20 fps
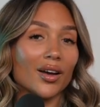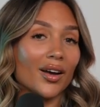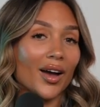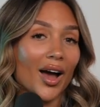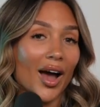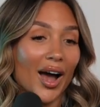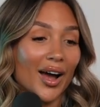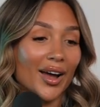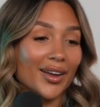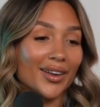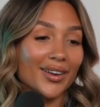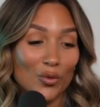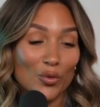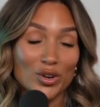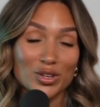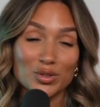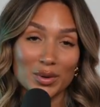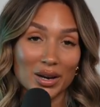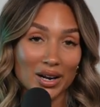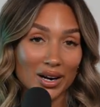at
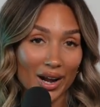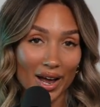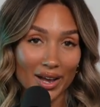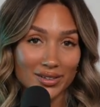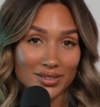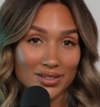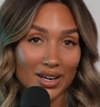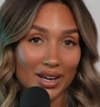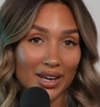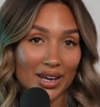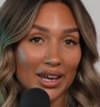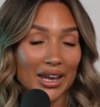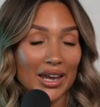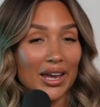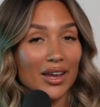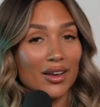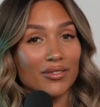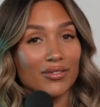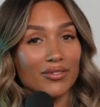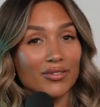Wispy Classic.
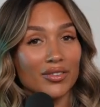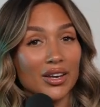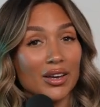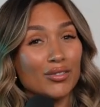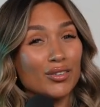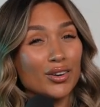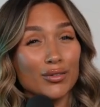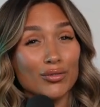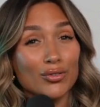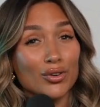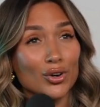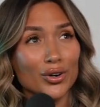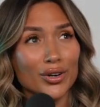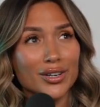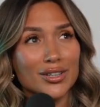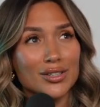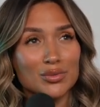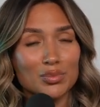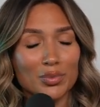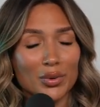Even if you're
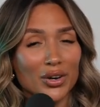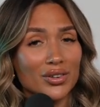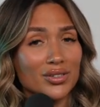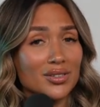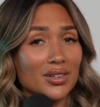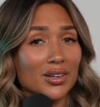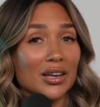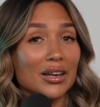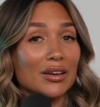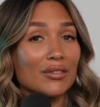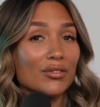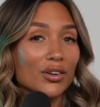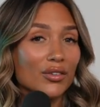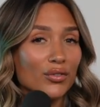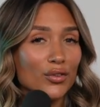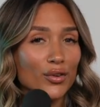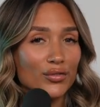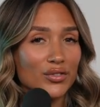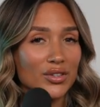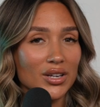experienced and even if
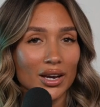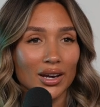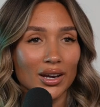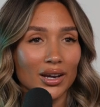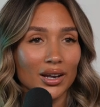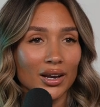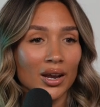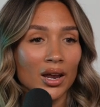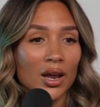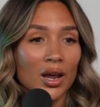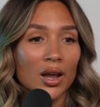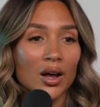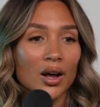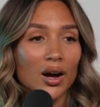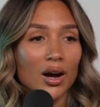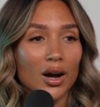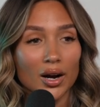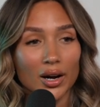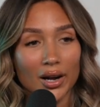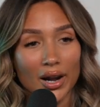you've taken
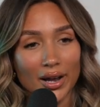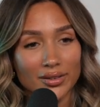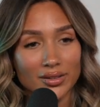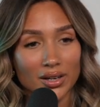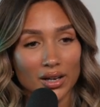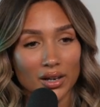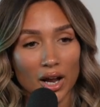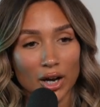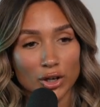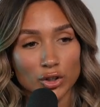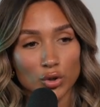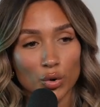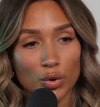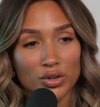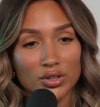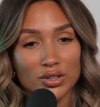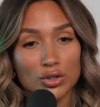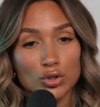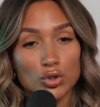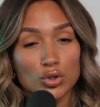a classic lash
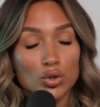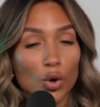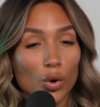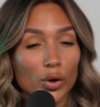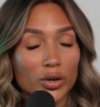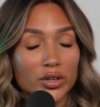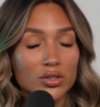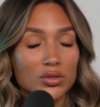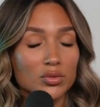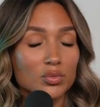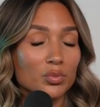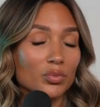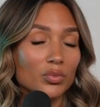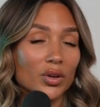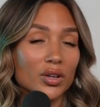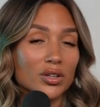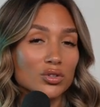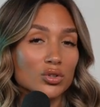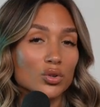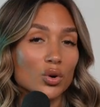course, it's
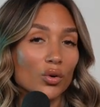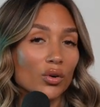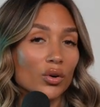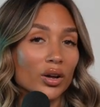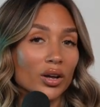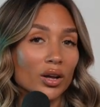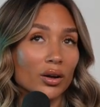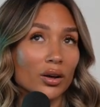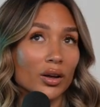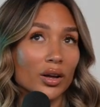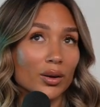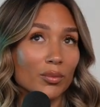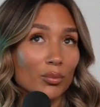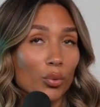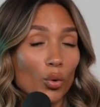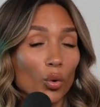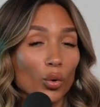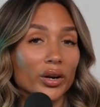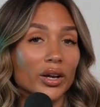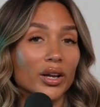so
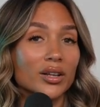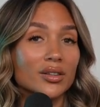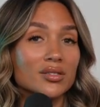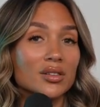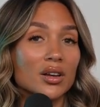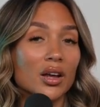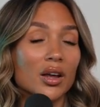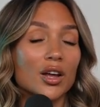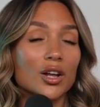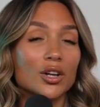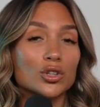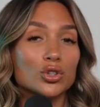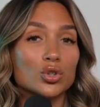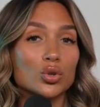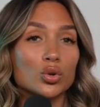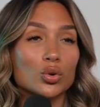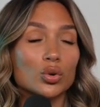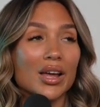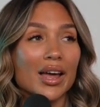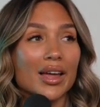important
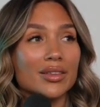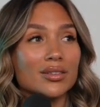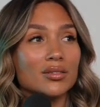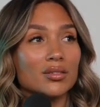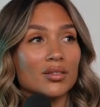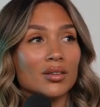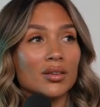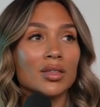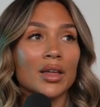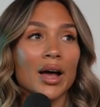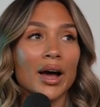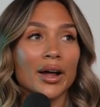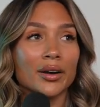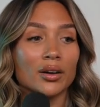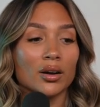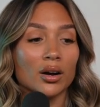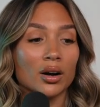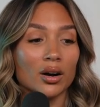to get that